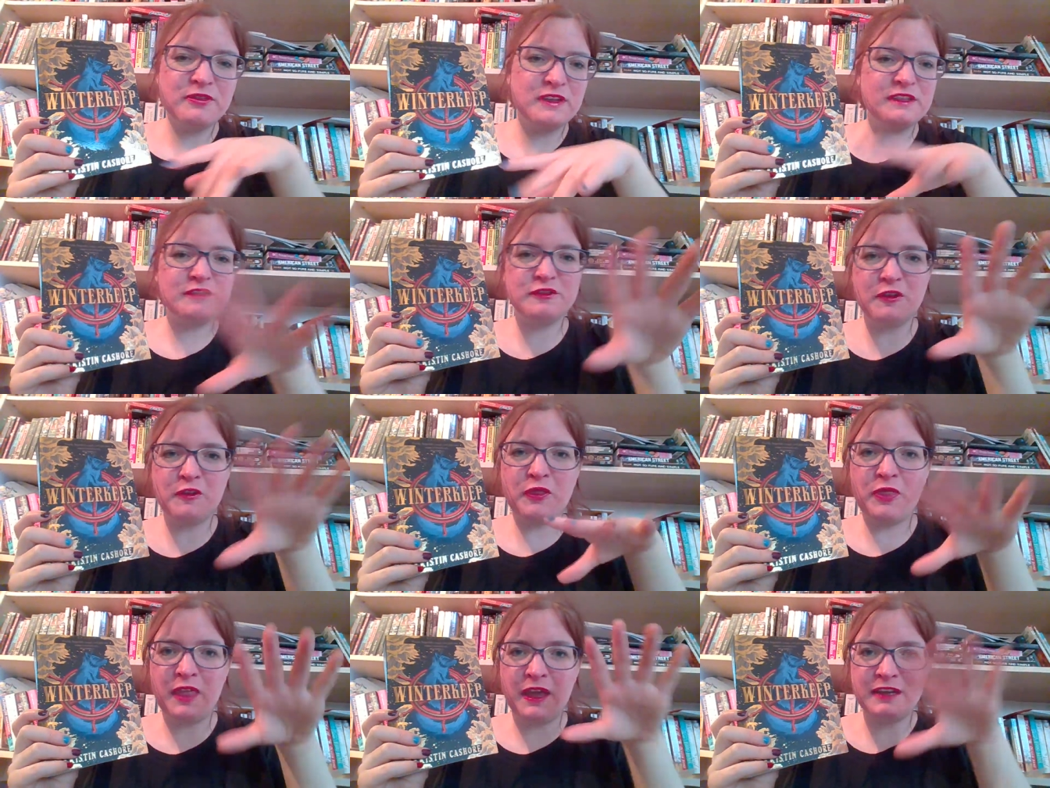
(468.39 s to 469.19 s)
It's
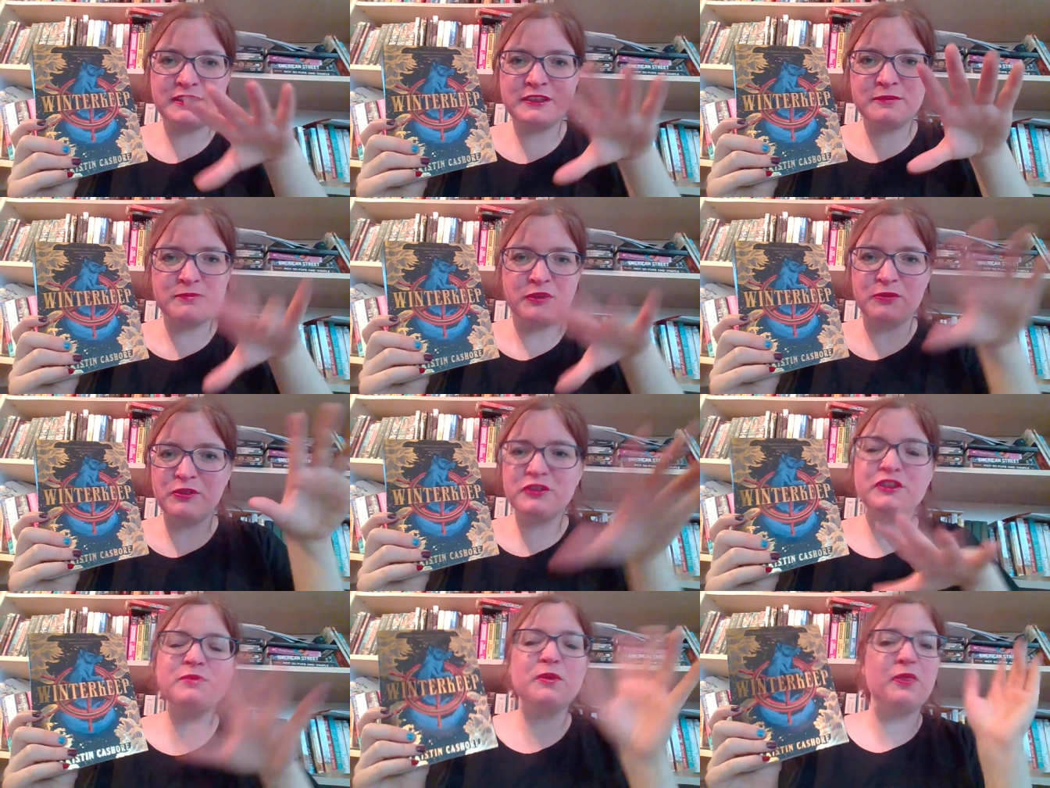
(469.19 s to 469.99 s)
not that
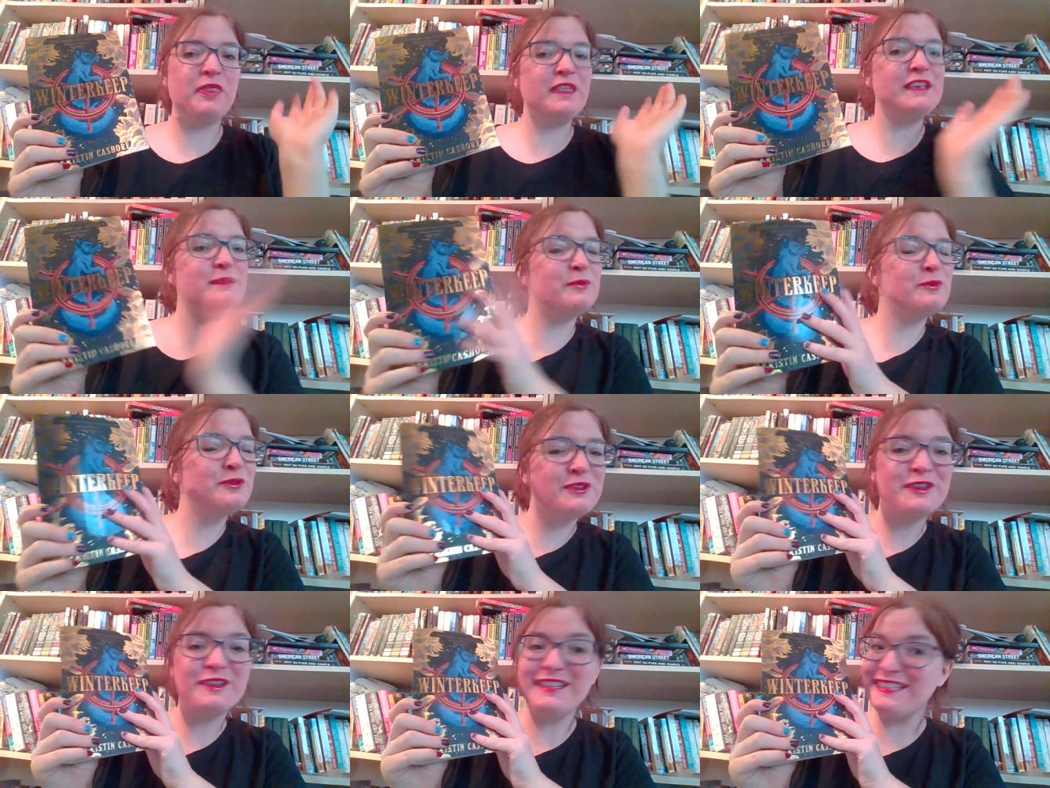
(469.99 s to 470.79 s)
prominent, but in this book,
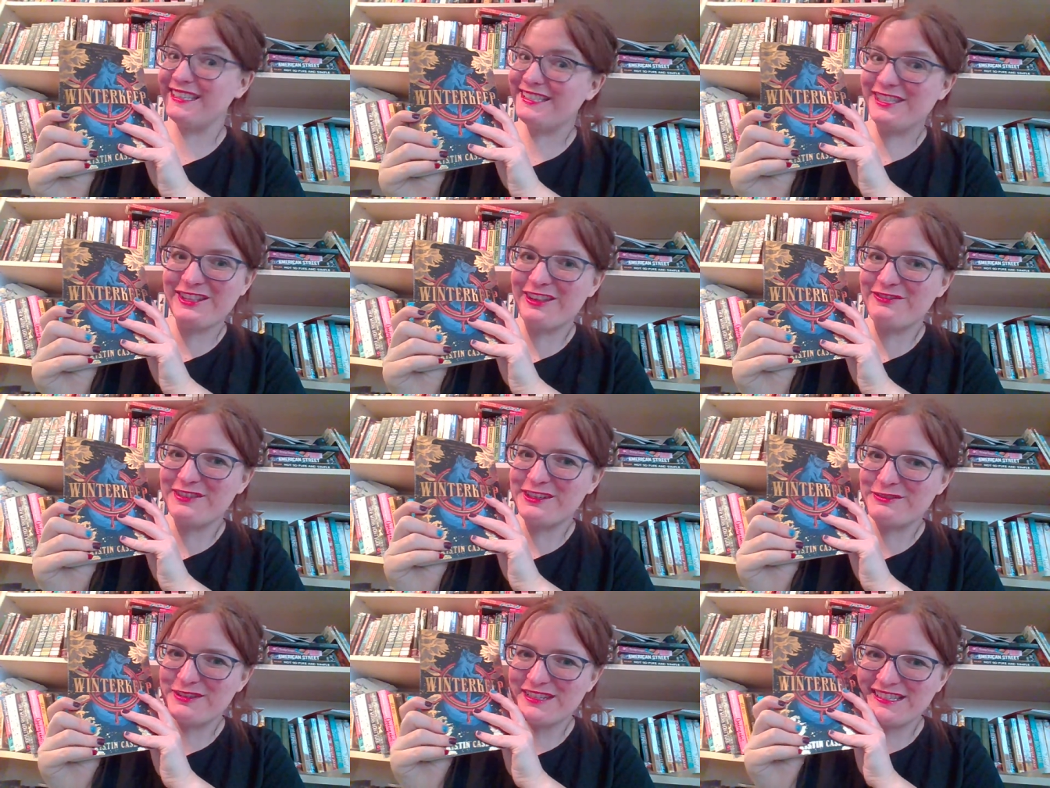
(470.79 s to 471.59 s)
he's the love
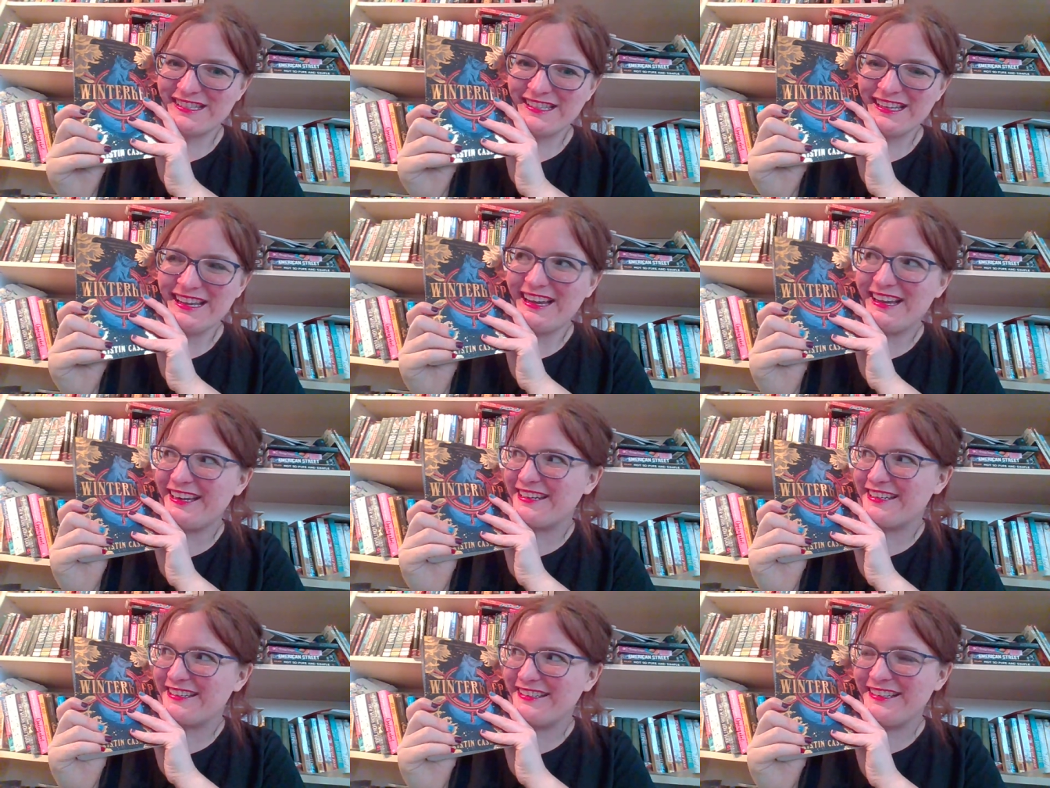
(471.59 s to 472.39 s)
interest,
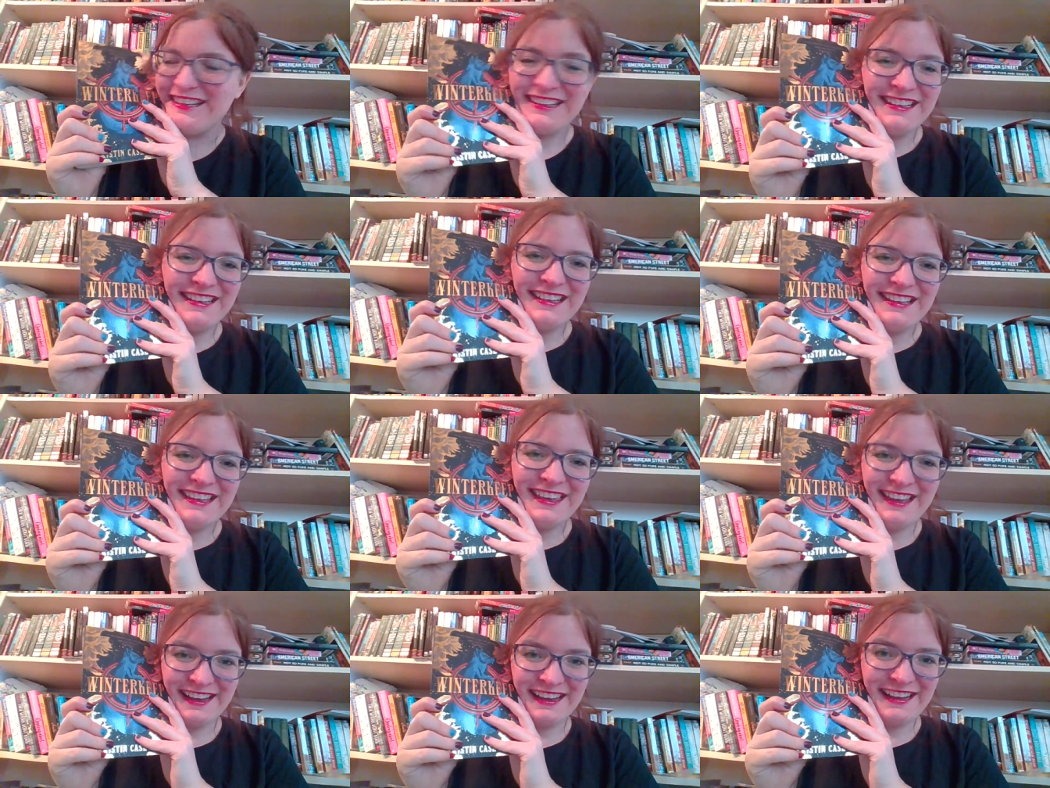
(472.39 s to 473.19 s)
and
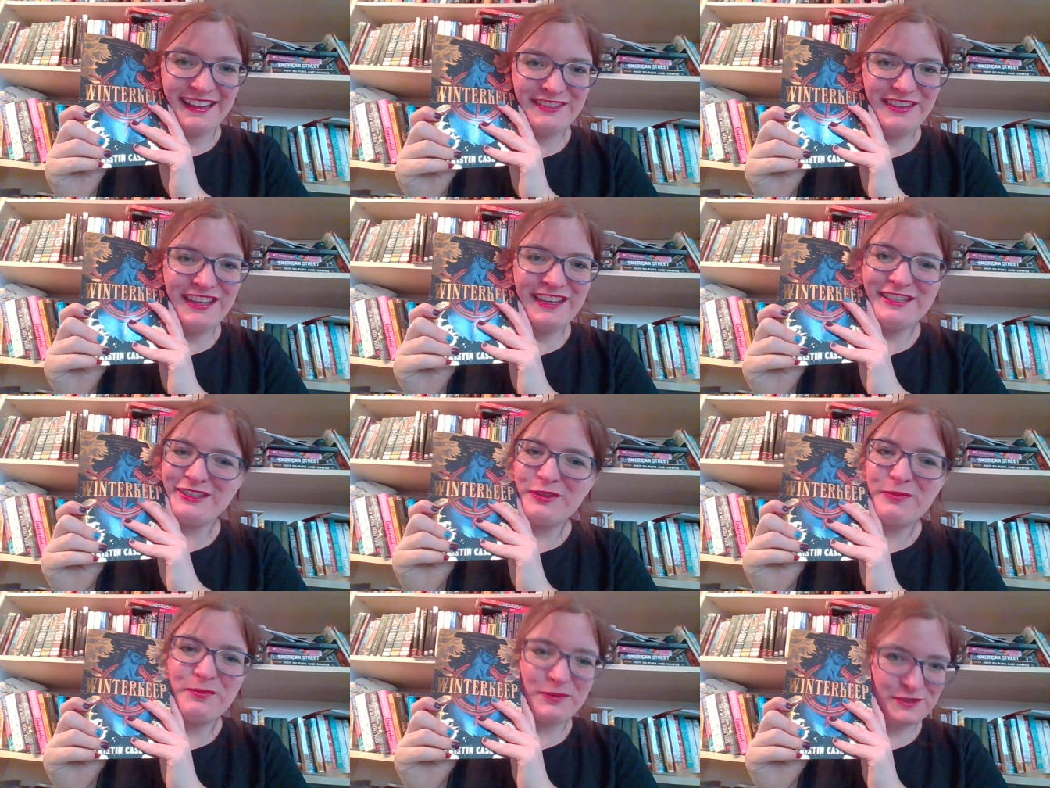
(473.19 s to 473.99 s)
yeah, I mean, he's
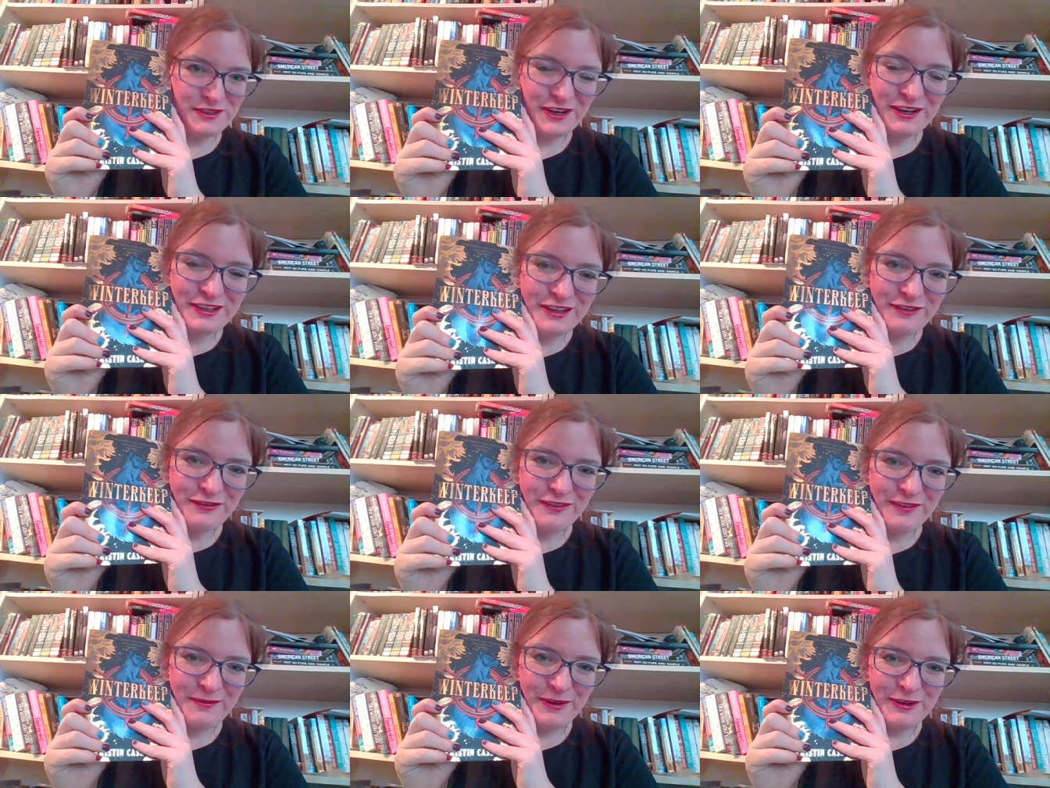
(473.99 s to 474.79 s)
so protective,
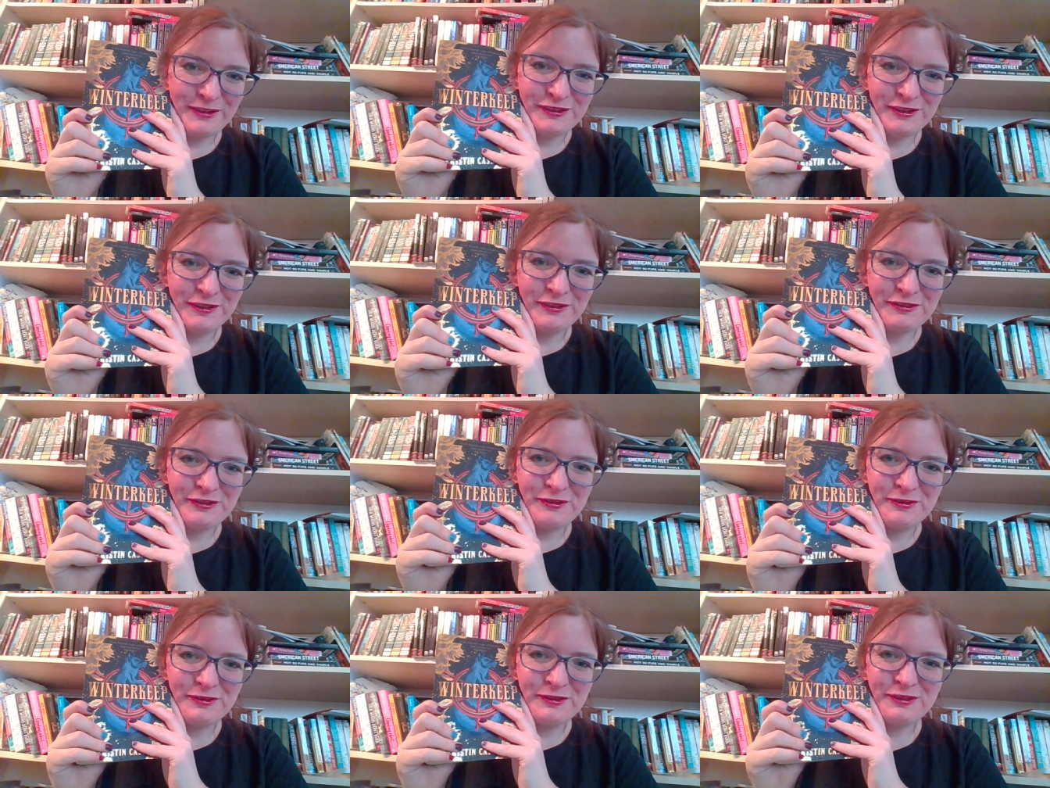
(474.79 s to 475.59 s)
but he's
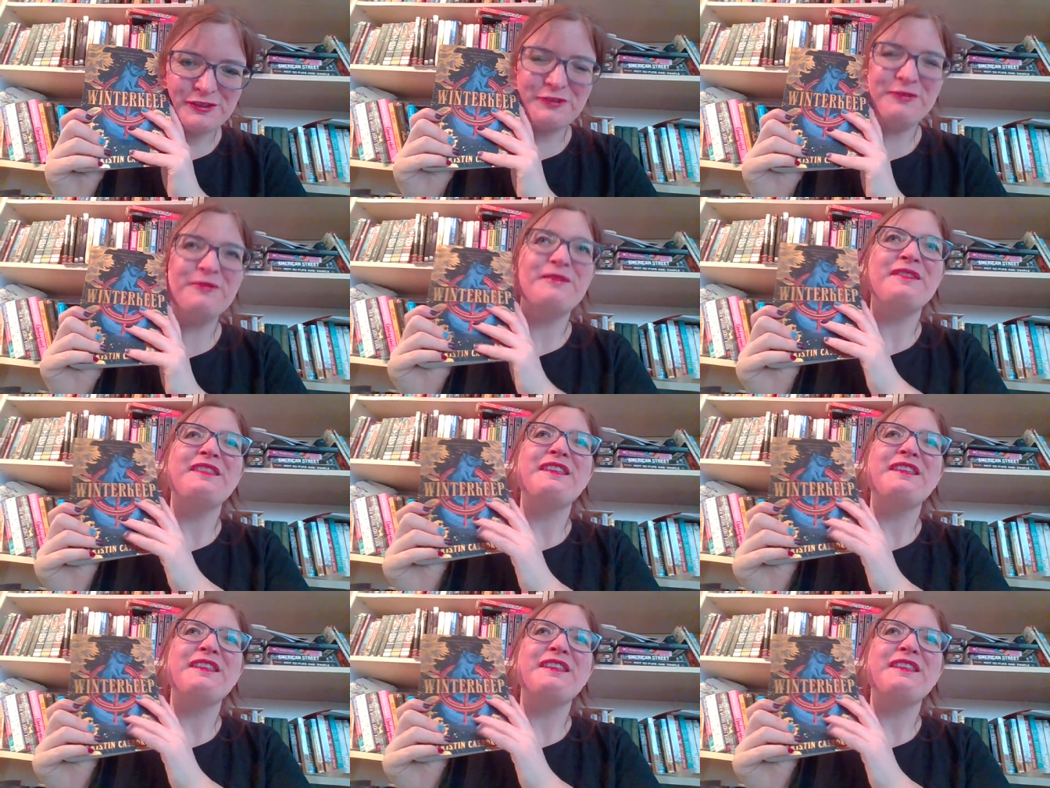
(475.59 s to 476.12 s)
also so